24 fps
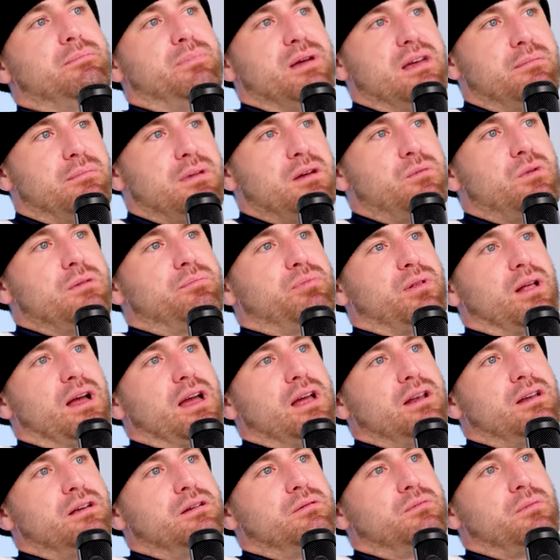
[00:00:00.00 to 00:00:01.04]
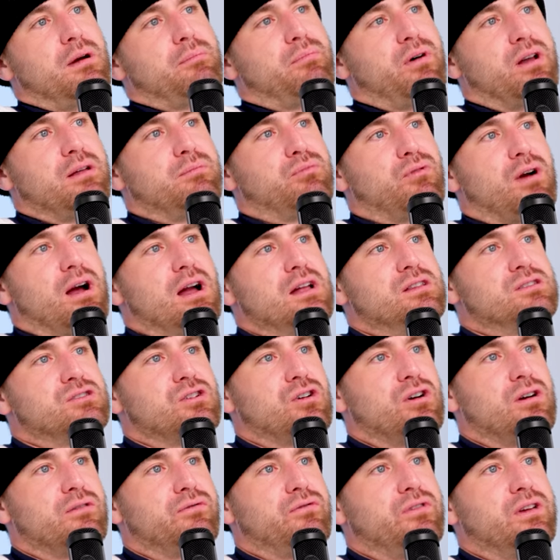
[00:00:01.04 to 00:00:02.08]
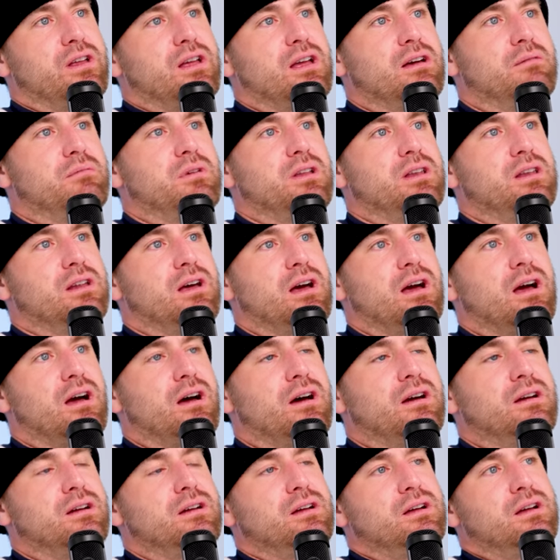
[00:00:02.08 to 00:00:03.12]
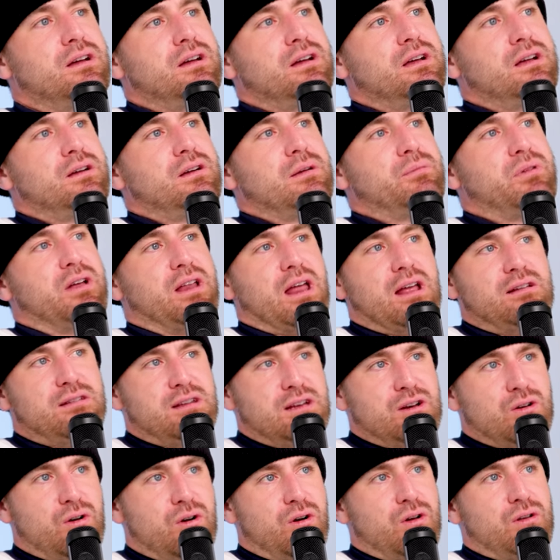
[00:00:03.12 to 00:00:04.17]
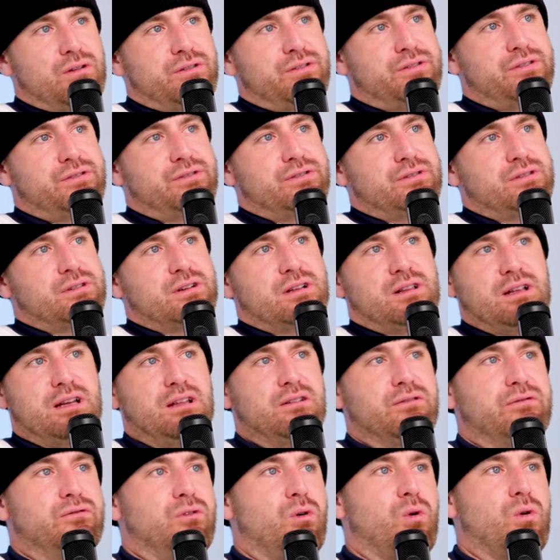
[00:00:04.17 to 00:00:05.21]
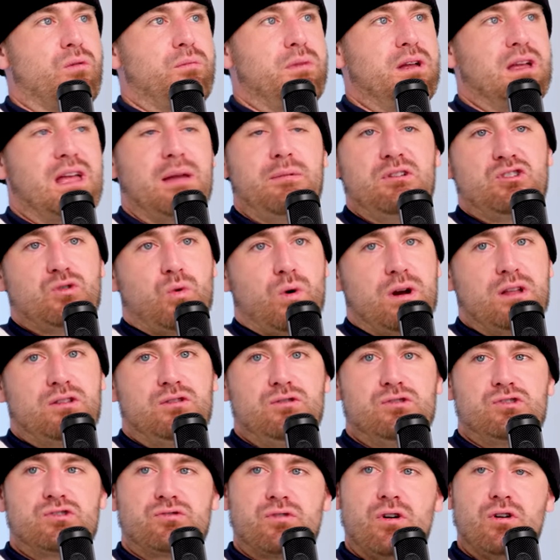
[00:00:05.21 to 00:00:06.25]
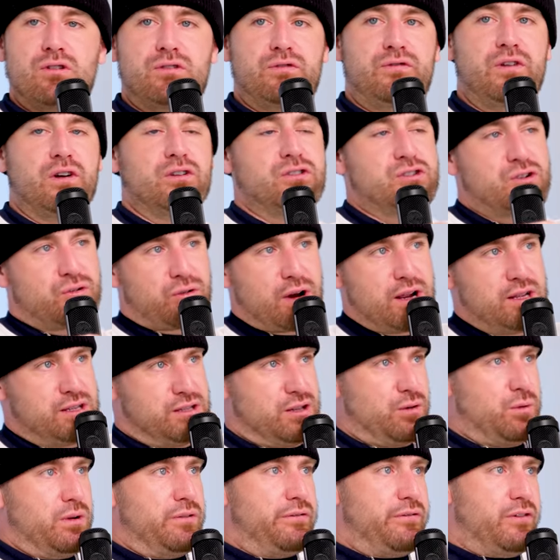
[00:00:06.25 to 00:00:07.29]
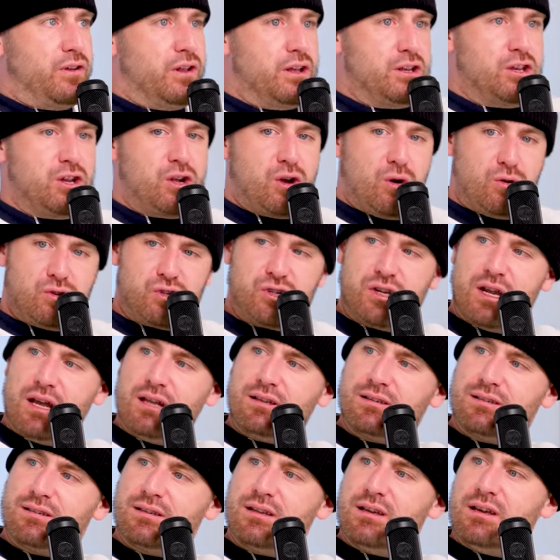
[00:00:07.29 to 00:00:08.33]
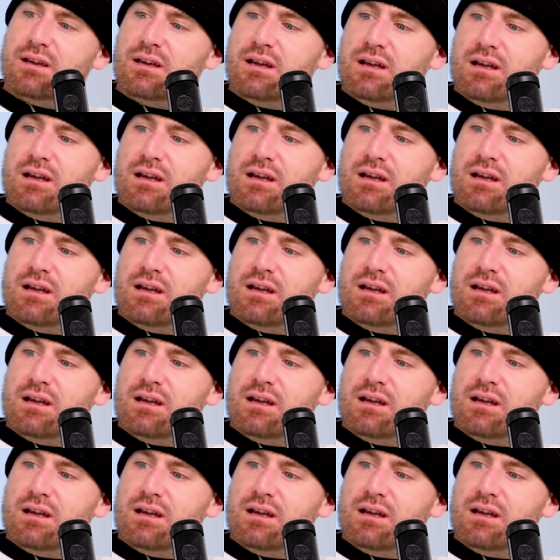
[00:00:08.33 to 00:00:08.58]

He beat me. We played my buddy Brian Zurif and him, and uh, played 18 holes, cleaned the floor with me. Give gave me 22 strokes. Phil's crazy though. When Phil negotiates,